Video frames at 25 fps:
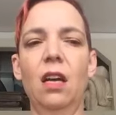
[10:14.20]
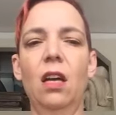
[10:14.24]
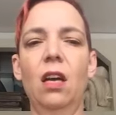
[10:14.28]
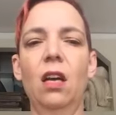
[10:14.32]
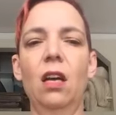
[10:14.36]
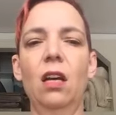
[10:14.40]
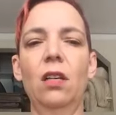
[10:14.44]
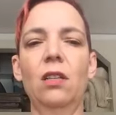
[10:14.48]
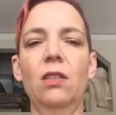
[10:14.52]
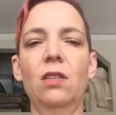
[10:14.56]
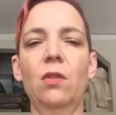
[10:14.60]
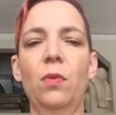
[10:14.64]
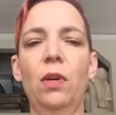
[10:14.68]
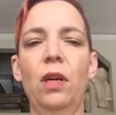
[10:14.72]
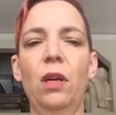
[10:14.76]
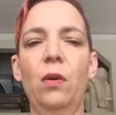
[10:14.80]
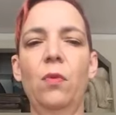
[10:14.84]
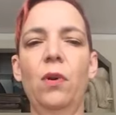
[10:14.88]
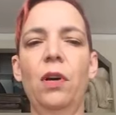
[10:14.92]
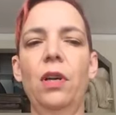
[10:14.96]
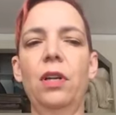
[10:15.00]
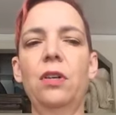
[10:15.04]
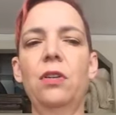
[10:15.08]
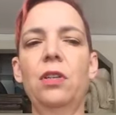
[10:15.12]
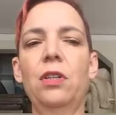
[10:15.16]
So what I
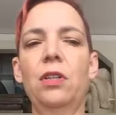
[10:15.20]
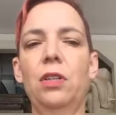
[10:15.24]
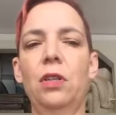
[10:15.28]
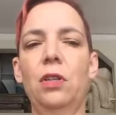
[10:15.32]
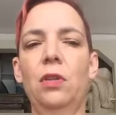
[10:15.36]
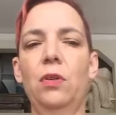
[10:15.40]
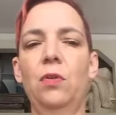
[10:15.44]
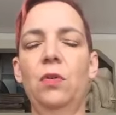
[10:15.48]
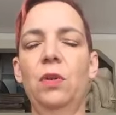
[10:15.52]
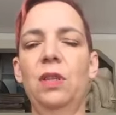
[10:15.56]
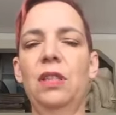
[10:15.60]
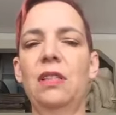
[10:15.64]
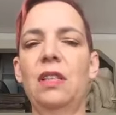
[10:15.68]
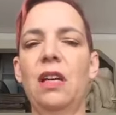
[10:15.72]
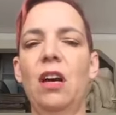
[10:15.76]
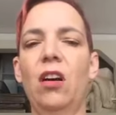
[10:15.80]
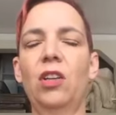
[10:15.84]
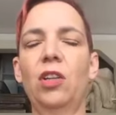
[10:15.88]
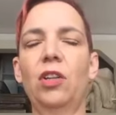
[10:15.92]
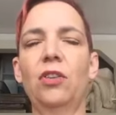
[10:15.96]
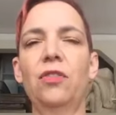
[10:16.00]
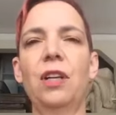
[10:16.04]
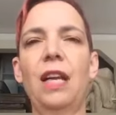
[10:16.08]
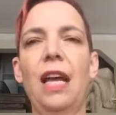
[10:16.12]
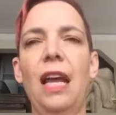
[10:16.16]
want you to do is on
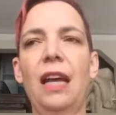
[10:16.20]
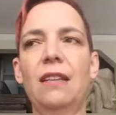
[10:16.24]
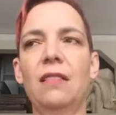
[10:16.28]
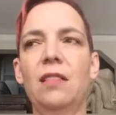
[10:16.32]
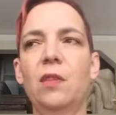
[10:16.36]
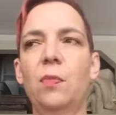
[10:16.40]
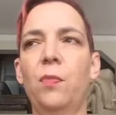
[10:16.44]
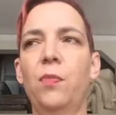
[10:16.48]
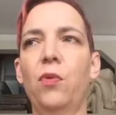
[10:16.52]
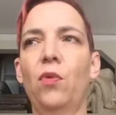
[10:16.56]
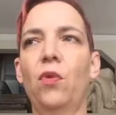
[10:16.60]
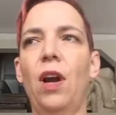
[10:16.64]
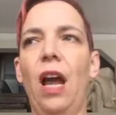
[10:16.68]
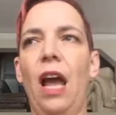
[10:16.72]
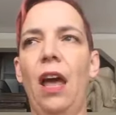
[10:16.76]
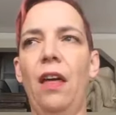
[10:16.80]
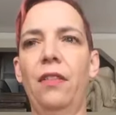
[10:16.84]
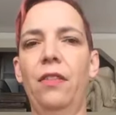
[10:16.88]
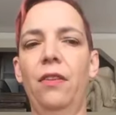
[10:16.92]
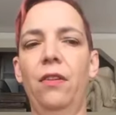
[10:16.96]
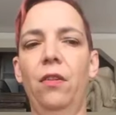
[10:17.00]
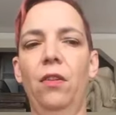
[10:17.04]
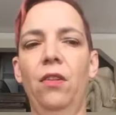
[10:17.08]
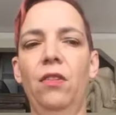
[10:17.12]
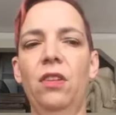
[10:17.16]
your next breath,
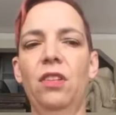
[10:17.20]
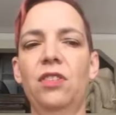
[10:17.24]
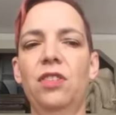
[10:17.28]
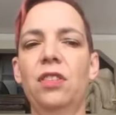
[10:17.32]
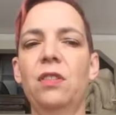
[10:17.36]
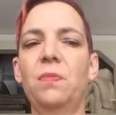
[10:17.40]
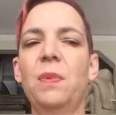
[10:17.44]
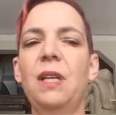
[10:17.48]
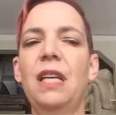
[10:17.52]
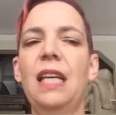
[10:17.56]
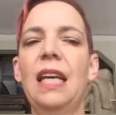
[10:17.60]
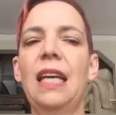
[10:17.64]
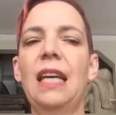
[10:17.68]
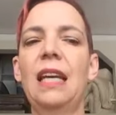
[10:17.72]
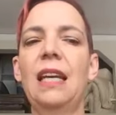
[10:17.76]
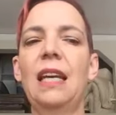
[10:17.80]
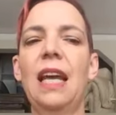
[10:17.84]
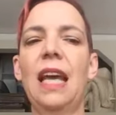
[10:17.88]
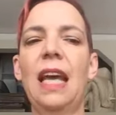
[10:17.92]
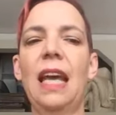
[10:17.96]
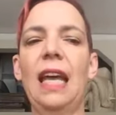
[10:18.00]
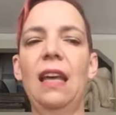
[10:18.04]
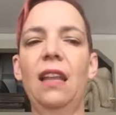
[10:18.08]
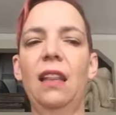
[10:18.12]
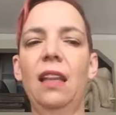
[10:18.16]
you're going to just be
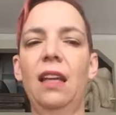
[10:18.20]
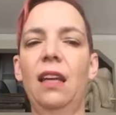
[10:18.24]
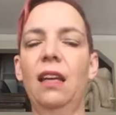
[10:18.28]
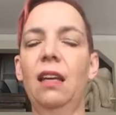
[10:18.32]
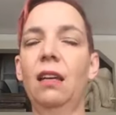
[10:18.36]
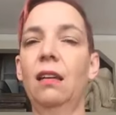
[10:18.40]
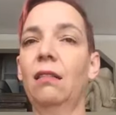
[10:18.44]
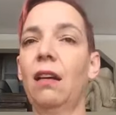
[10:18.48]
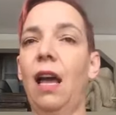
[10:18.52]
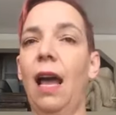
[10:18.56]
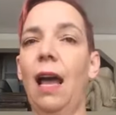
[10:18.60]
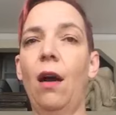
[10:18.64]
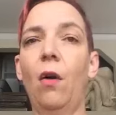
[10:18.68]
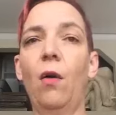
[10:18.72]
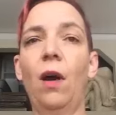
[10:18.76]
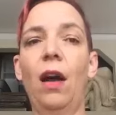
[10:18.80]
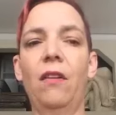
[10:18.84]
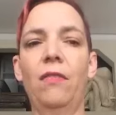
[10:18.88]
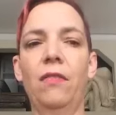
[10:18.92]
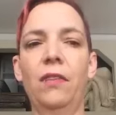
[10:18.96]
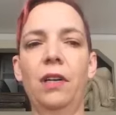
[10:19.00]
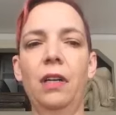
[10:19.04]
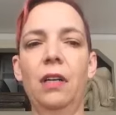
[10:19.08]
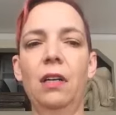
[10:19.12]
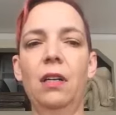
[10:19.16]
inhaling,
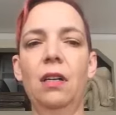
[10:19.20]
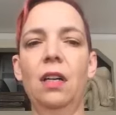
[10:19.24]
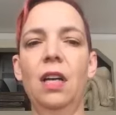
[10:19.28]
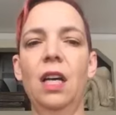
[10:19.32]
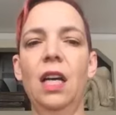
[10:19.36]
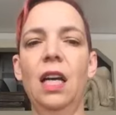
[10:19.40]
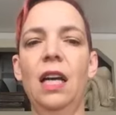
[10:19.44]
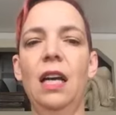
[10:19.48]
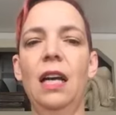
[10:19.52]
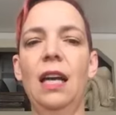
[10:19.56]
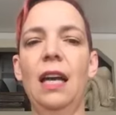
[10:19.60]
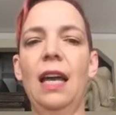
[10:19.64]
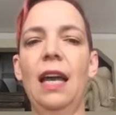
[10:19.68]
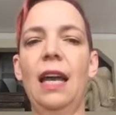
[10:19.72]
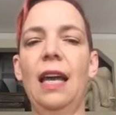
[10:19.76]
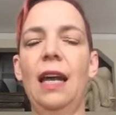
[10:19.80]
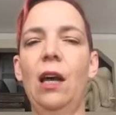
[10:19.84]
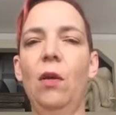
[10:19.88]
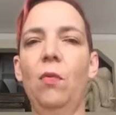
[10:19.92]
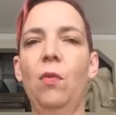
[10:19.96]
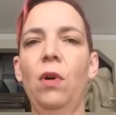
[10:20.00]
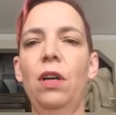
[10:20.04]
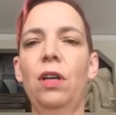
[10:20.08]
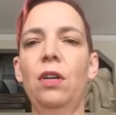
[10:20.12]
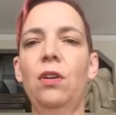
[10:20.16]
however, and I
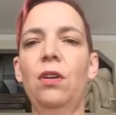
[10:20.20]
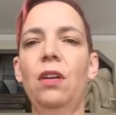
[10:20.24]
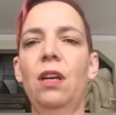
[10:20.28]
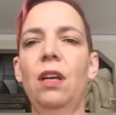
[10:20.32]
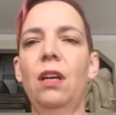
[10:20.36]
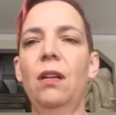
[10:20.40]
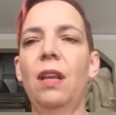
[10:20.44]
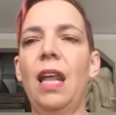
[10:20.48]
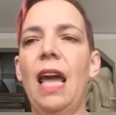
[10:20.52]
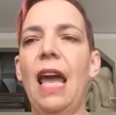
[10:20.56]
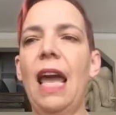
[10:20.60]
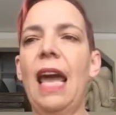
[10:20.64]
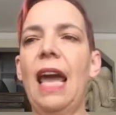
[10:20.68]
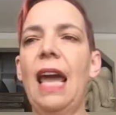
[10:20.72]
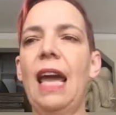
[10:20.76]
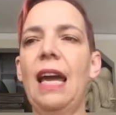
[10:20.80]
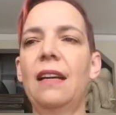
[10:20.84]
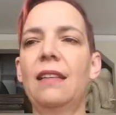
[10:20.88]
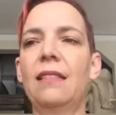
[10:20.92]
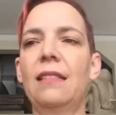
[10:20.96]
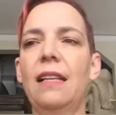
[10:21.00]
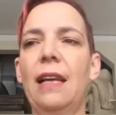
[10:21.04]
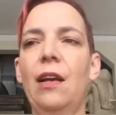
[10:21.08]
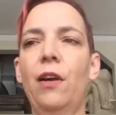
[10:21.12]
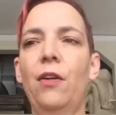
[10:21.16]
want you to
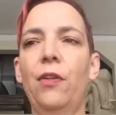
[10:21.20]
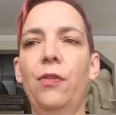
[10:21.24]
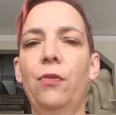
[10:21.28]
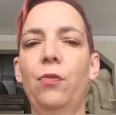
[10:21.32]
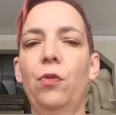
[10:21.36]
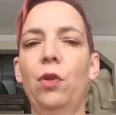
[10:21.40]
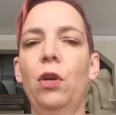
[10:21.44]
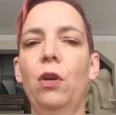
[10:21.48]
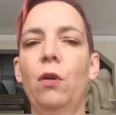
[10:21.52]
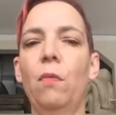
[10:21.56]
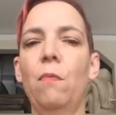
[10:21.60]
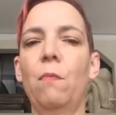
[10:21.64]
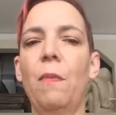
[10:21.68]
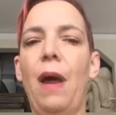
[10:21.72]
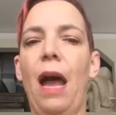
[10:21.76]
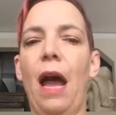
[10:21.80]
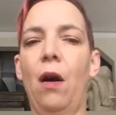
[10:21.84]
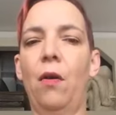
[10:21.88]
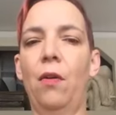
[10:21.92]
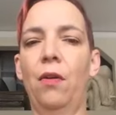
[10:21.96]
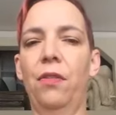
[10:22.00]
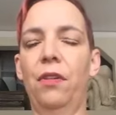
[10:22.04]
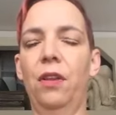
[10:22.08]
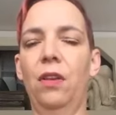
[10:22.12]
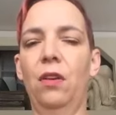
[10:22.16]
exhale through your
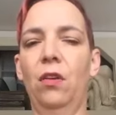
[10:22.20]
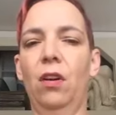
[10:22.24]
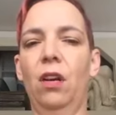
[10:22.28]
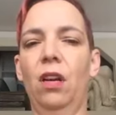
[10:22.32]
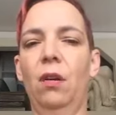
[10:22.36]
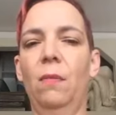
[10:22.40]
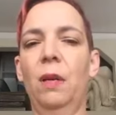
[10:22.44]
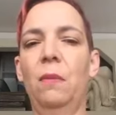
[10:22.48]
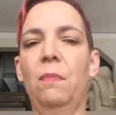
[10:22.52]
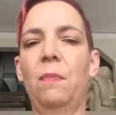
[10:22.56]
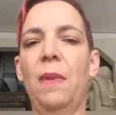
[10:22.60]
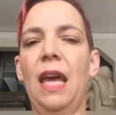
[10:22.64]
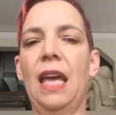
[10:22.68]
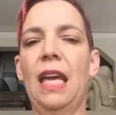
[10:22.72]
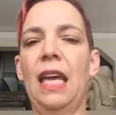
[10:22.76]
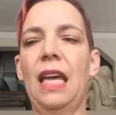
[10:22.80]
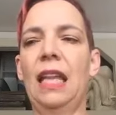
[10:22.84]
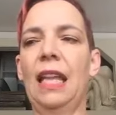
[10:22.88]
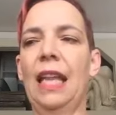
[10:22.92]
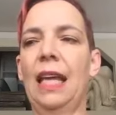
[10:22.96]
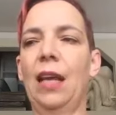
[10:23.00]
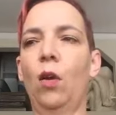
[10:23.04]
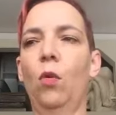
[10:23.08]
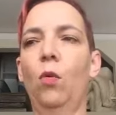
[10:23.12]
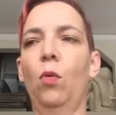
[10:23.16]
mouth, and you're going to be
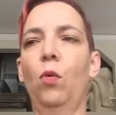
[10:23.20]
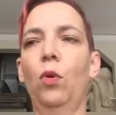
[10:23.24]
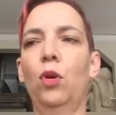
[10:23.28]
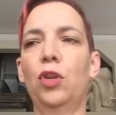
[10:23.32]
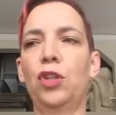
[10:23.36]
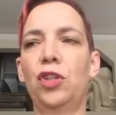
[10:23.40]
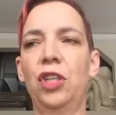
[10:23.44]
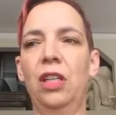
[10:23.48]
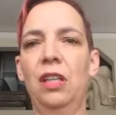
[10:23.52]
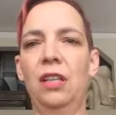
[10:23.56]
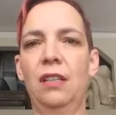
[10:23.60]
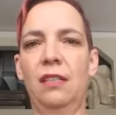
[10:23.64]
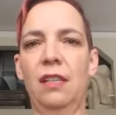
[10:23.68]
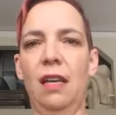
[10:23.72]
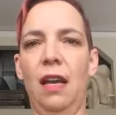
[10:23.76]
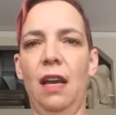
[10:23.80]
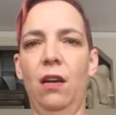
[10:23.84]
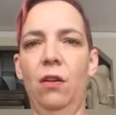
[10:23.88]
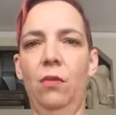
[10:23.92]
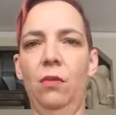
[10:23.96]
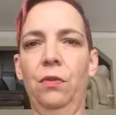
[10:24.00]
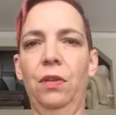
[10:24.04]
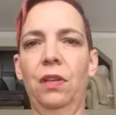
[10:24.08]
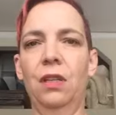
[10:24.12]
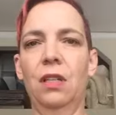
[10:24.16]
making like a whooshing
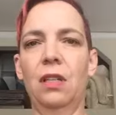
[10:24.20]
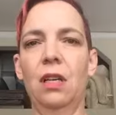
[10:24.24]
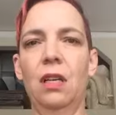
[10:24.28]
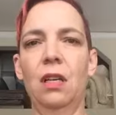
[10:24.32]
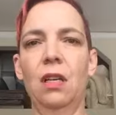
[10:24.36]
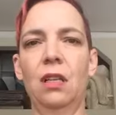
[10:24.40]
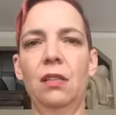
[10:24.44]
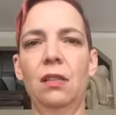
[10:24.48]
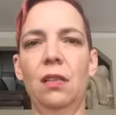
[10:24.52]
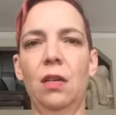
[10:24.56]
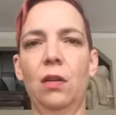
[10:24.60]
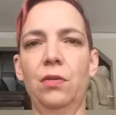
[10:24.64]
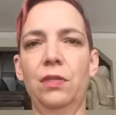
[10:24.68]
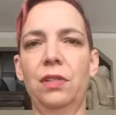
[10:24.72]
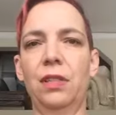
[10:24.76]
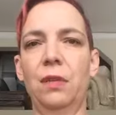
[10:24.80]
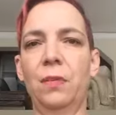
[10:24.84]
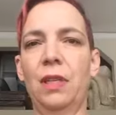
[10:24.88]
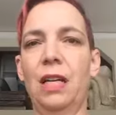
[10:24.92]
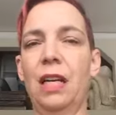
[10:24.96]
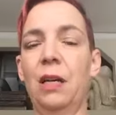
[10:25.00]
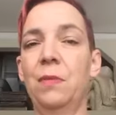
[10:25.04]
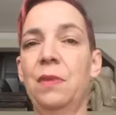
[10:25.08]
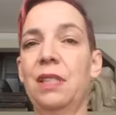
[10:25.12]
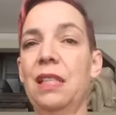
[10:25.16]
sound. So
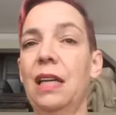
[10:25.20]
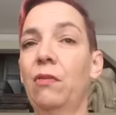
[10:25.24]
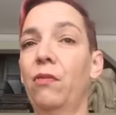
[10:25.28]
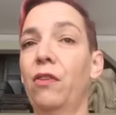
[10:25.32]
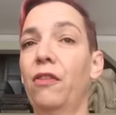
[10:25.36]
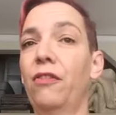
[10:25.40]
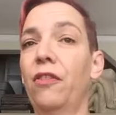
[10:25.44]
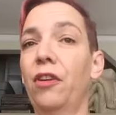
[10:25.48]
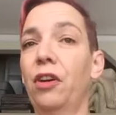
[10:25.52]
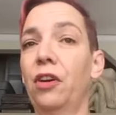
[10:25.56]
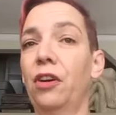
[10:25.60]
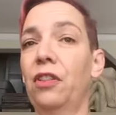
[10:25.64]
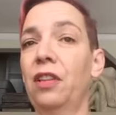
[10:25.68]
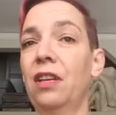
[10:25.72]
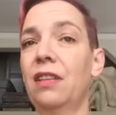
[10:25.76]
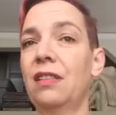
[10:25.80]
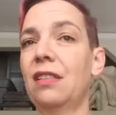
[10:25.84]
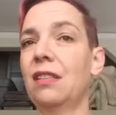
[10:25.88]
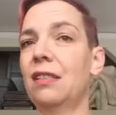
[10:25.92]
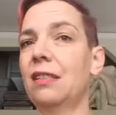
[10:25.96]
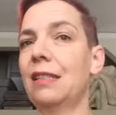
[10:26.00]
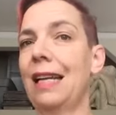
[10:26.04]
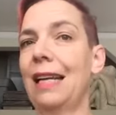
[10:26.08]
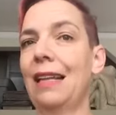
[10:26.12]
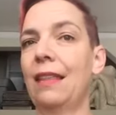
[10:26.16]
sometimes I refer to
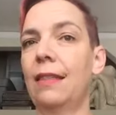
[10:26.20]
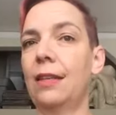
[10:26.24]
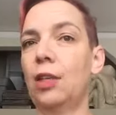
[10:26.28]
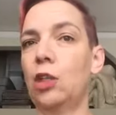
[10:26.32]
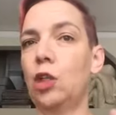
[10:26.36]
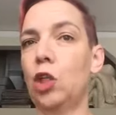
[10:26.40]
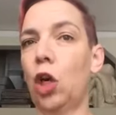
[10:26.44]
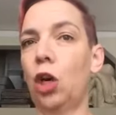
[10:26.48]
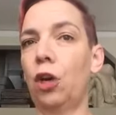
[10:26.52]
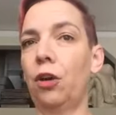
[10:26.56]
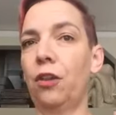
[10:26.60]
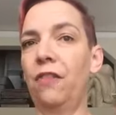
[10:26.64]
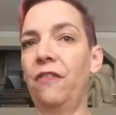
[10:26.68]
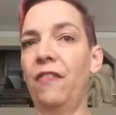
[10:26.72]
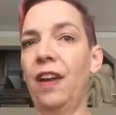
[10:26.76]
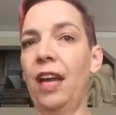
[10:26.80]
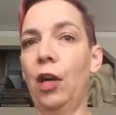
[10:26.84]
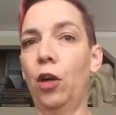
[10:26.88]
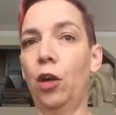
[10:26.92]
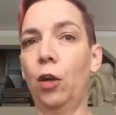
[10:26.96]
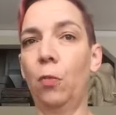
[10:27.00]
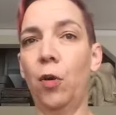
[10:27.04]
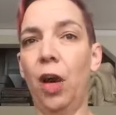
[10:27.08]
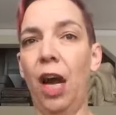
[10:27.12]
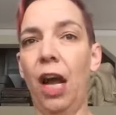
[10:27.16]
this as like the Darth
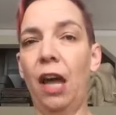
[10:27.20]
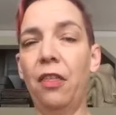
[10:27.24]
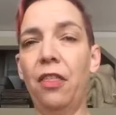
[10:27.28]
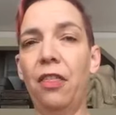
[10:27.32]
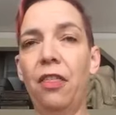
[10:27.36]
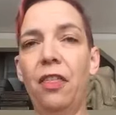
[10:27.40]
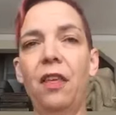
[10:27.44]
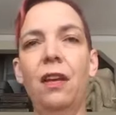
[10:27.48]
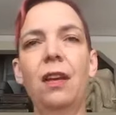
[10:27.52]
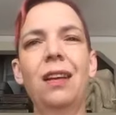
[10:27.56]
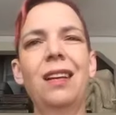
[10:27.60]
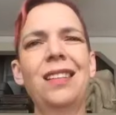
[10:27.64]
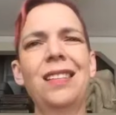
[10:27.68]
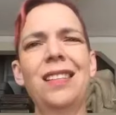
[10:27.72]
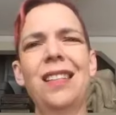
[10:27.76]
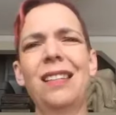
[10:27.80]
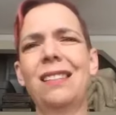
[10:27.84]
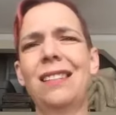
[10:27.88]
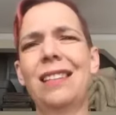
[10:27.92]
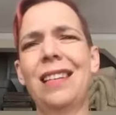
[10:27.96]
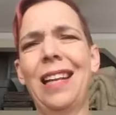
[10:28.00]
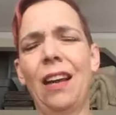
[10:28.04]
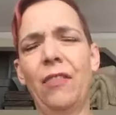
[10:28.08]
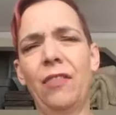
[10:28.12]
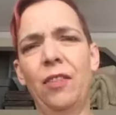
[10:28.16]
Vader breath. It
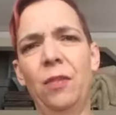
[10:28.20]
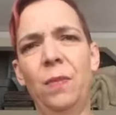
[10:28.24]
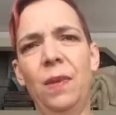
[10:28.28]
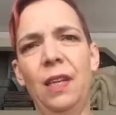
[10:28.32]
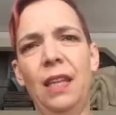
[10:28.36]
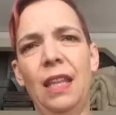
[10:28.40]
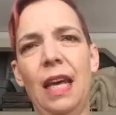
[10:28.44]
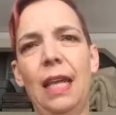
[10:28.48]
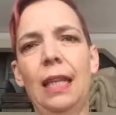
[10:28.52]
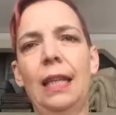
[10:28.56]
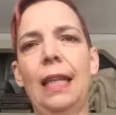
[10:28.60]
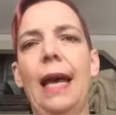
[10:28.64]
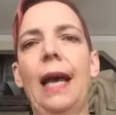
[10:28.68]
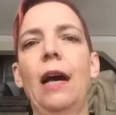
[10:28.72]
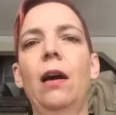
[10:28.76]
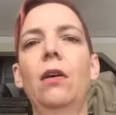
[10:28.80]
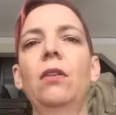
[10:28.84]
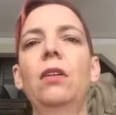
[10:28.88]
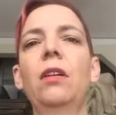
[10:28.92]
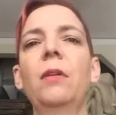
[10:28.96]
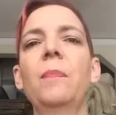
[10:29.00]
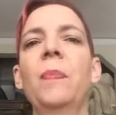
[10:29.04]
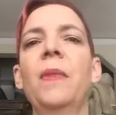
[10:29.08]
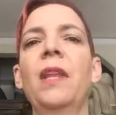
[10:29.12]
doesn't have to be that loud.